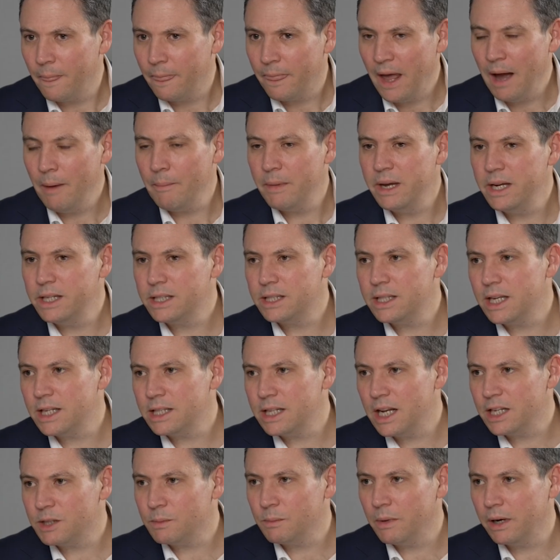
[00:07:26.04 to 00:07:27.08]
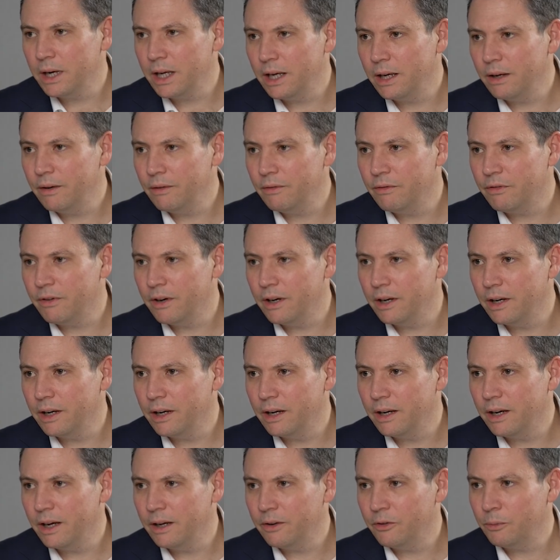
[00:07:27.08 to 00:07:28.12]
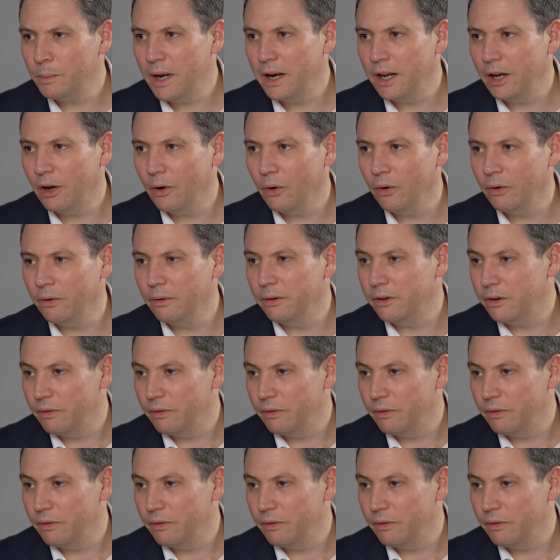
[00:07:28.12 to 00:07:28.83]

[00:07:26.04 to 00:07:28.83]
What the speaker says: That means there's less money for spending on